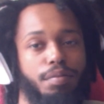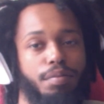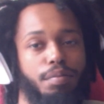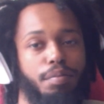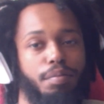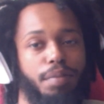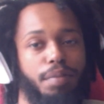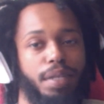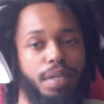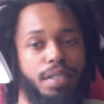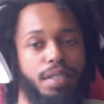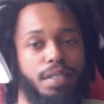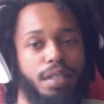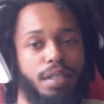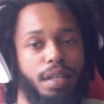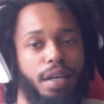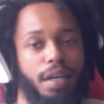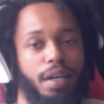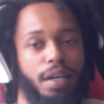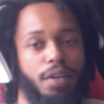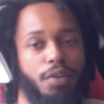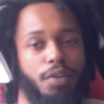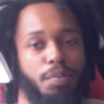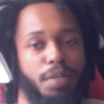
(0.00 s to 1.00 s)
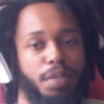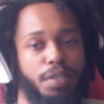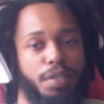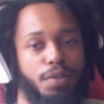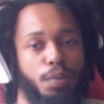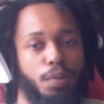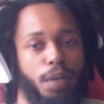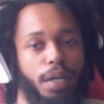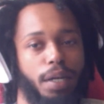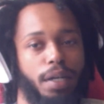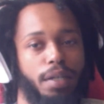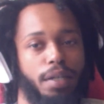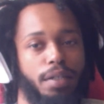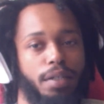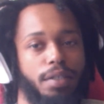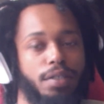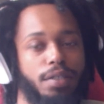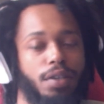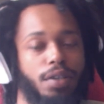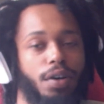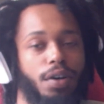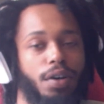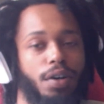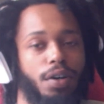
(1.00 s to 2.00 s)
misled or misread. It's
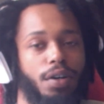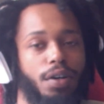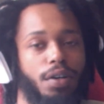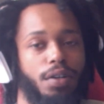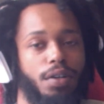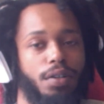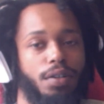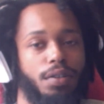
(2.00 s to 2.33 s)
all